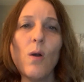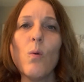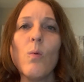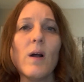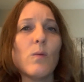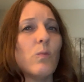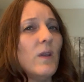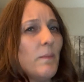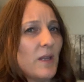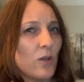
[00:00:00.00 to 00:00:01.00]
while
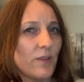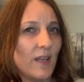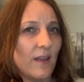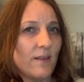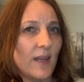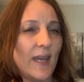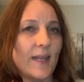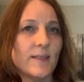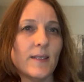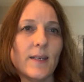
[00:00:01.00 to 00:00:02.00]
women, on the other
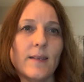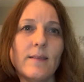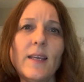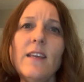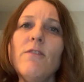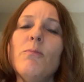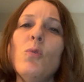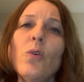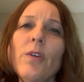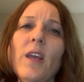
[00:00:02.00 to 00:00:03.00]
hand, they give
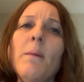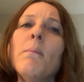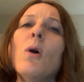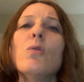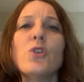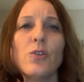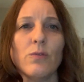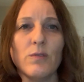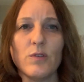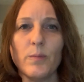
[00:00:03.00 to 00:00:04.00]
more
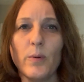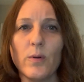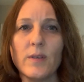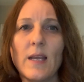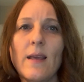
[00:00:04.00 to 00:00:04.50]
emotional support.